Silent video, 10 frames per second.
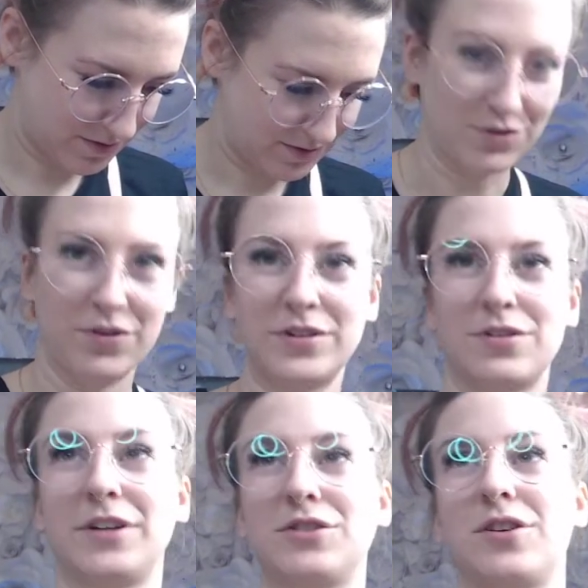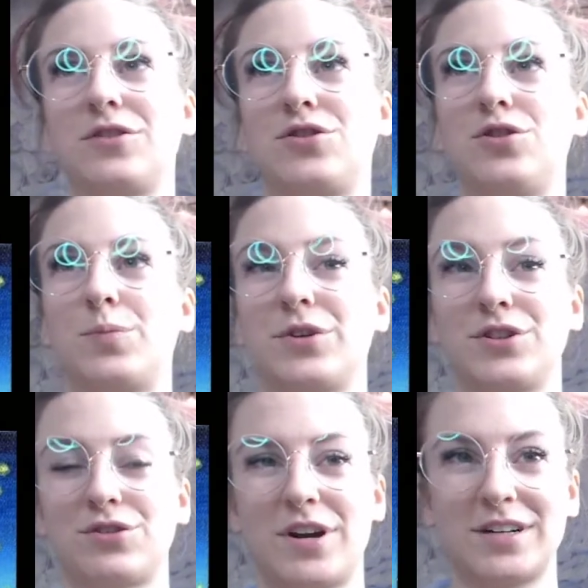Sorry, sorry, I just got super
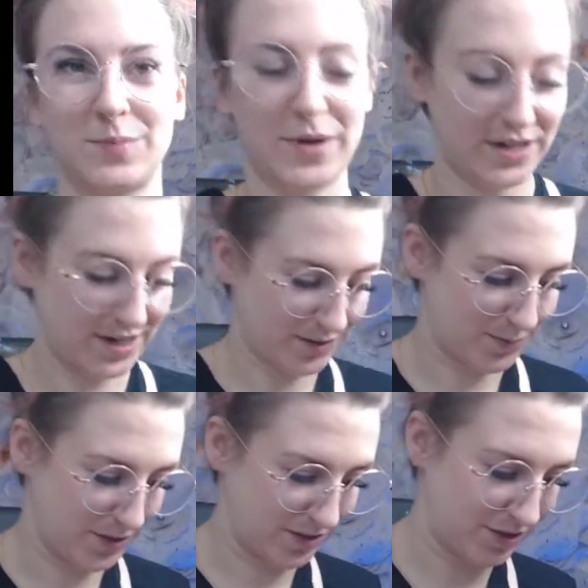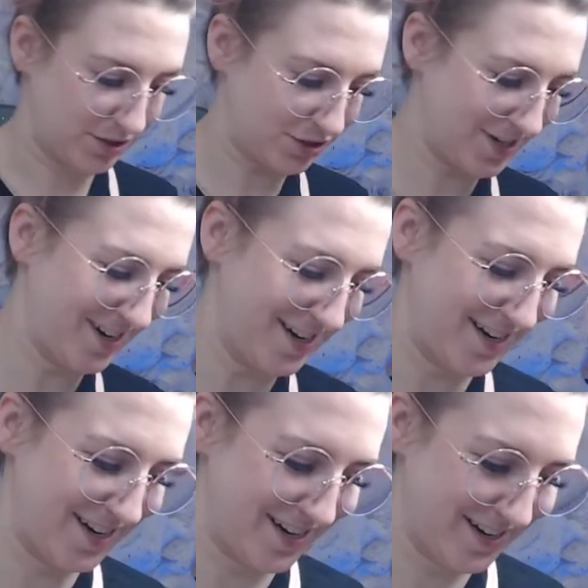distracted by a text
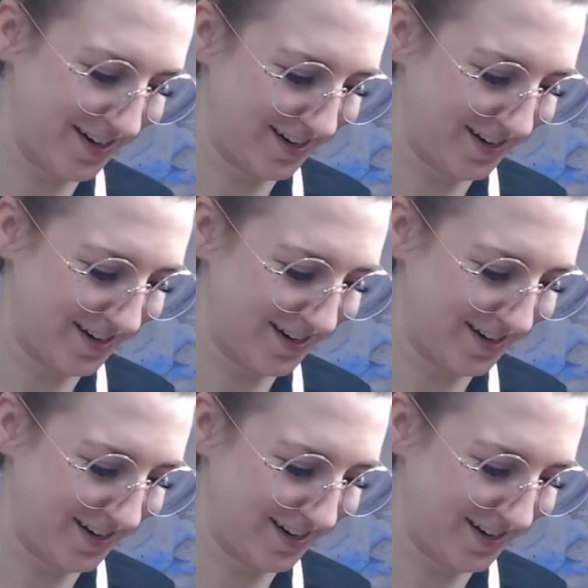message.